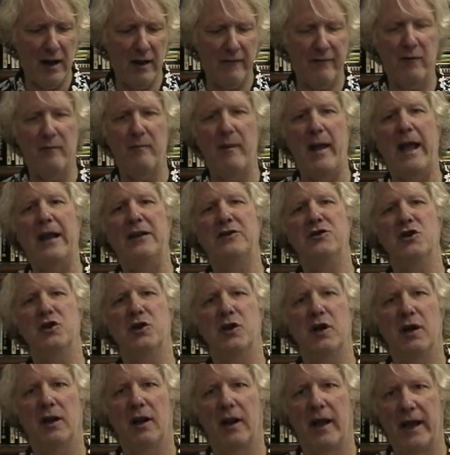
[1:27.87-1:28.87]
have
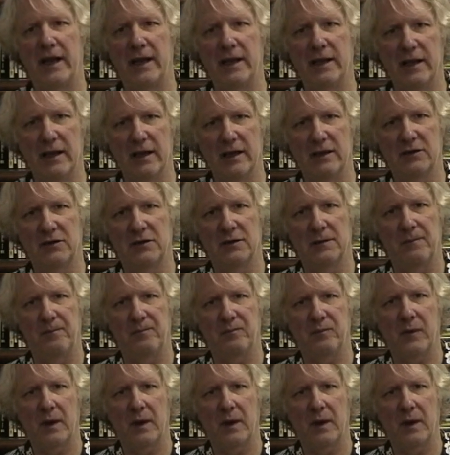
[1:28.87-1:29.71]
imagined it like this.